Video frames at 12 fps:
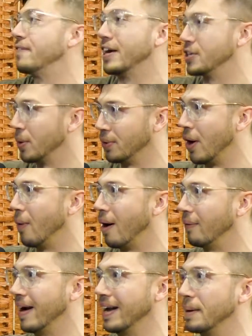I don't know
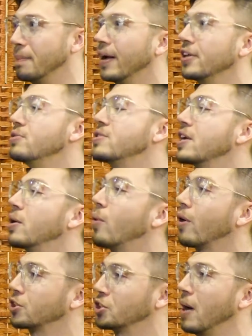already, but you did a
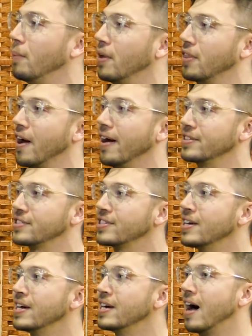workshop with us.
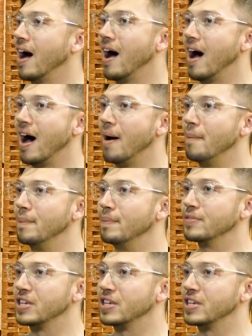Mm-hmm.